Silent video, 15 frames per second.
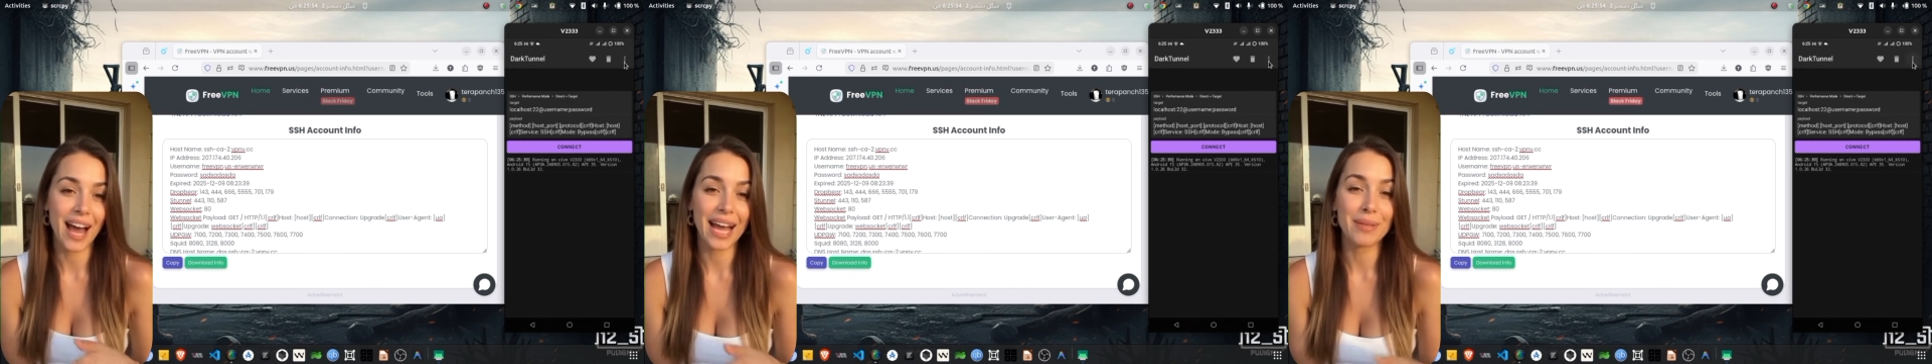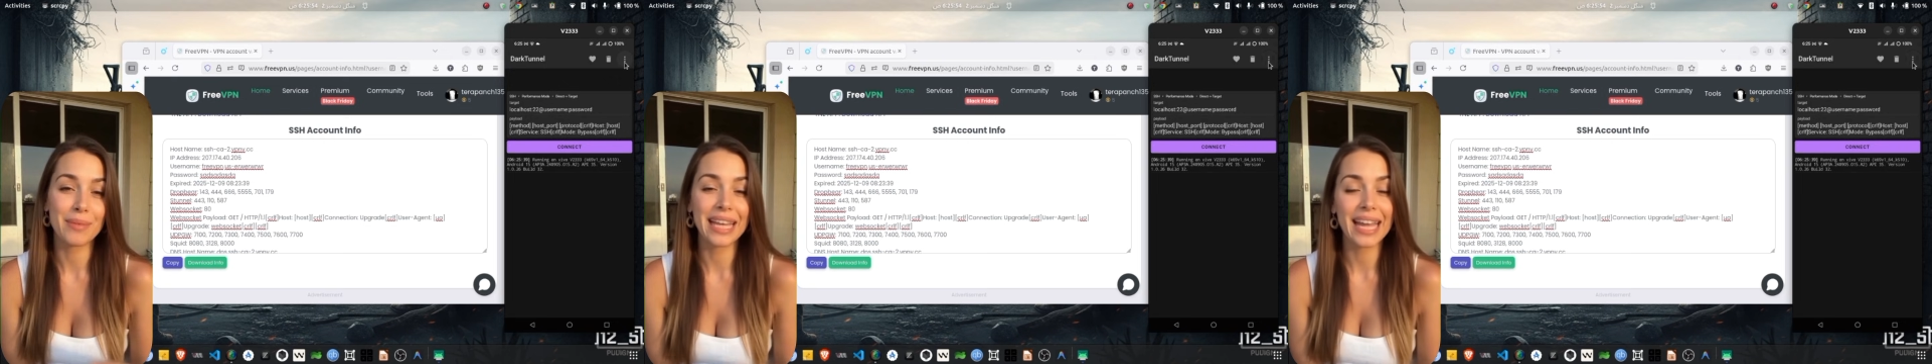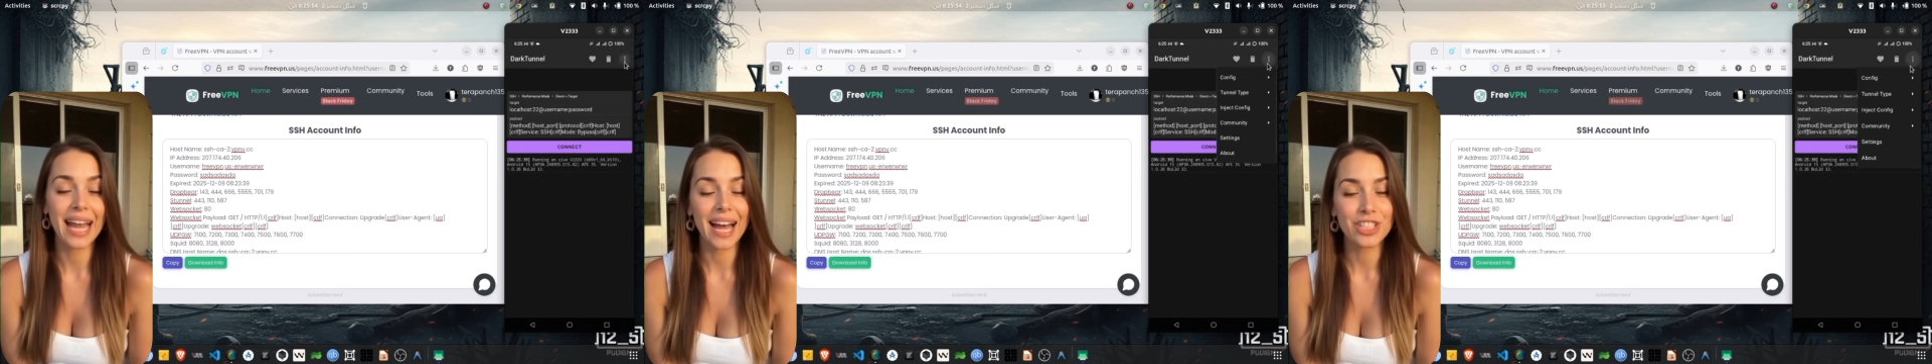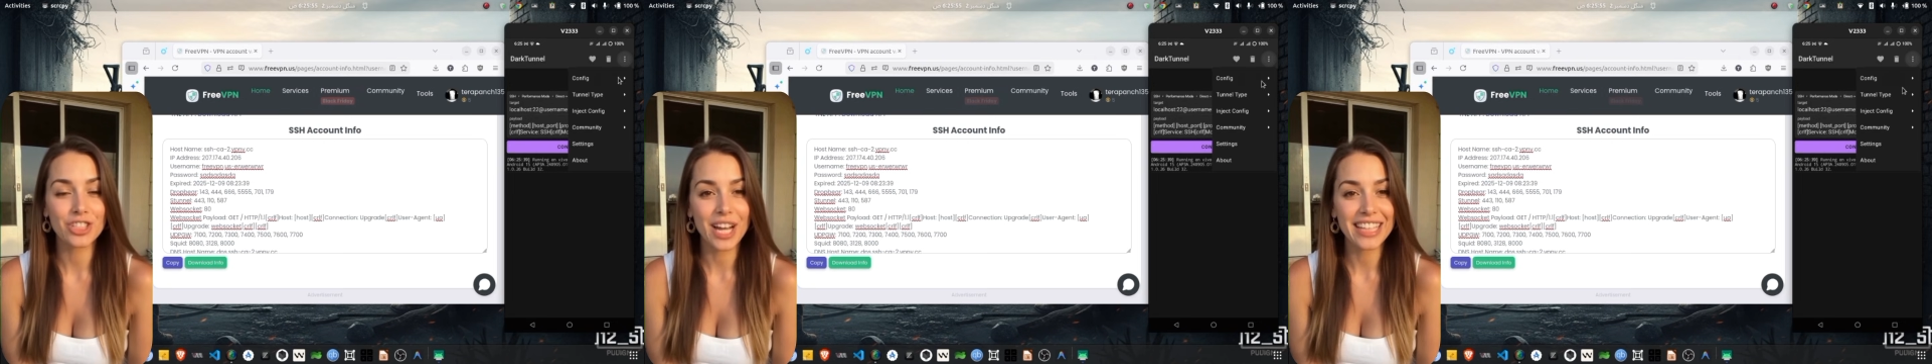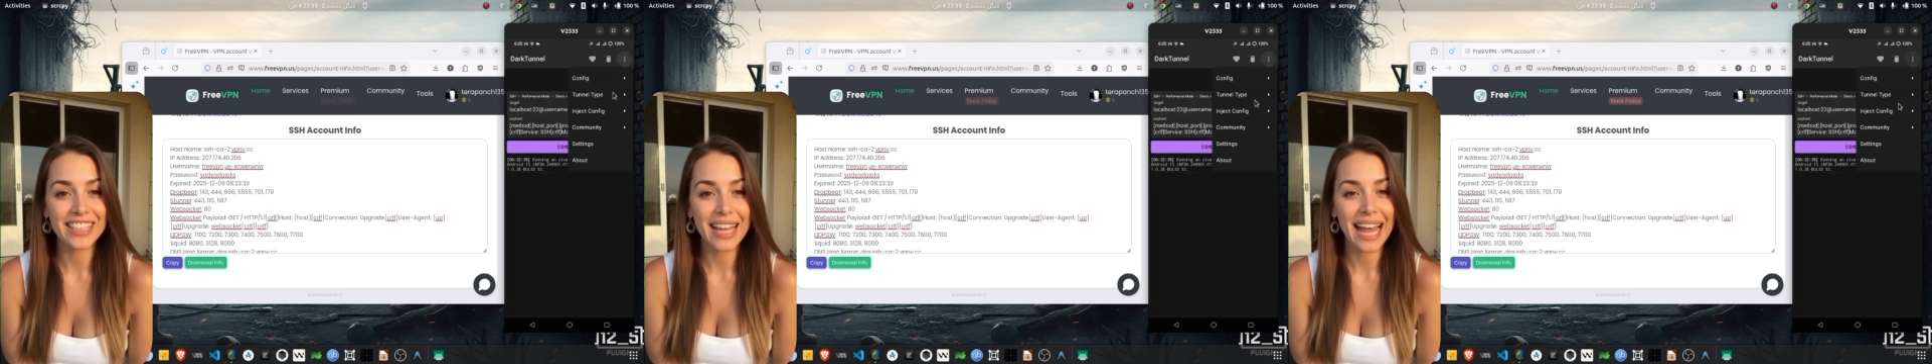IP
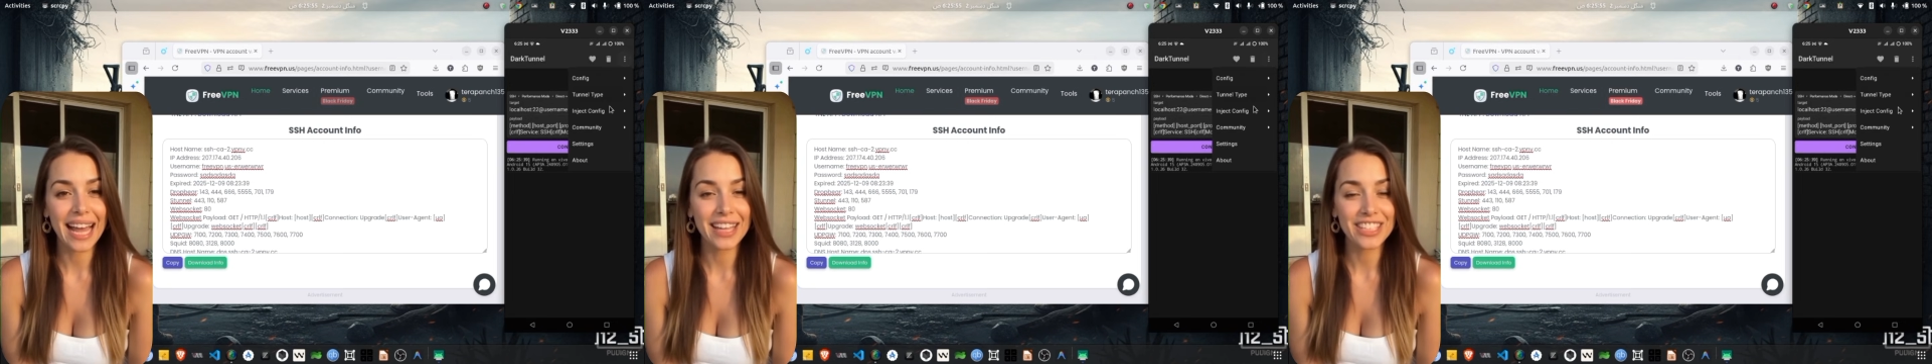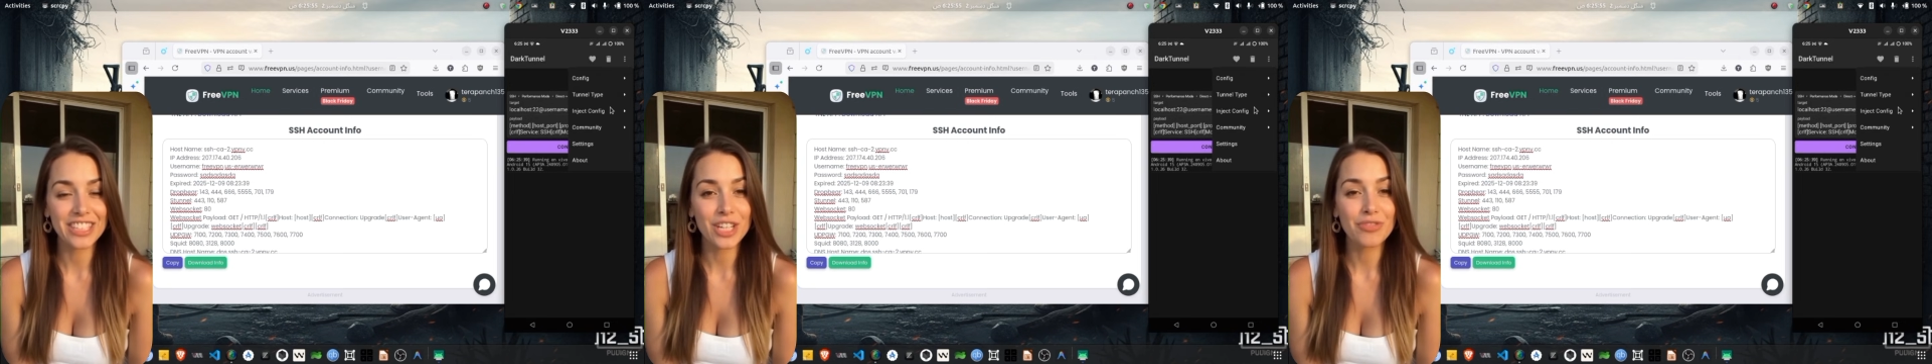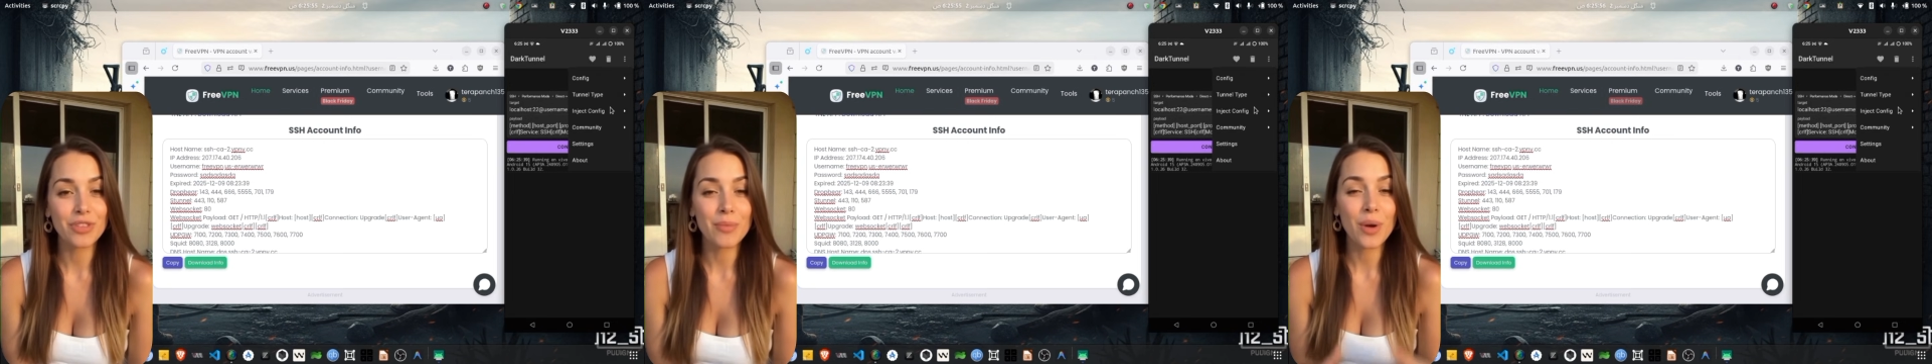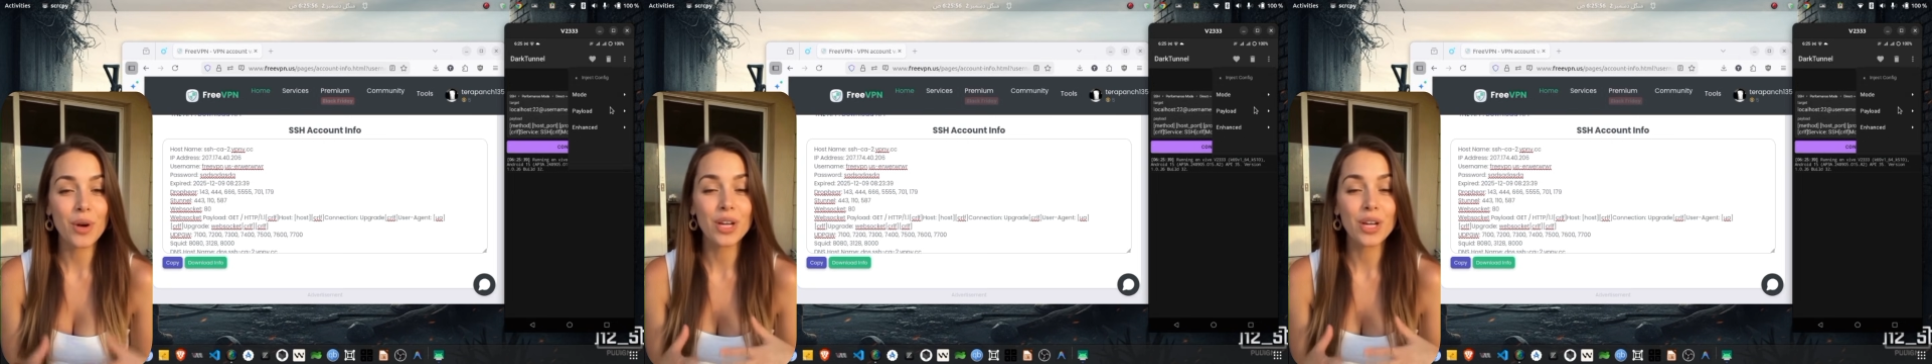address, and server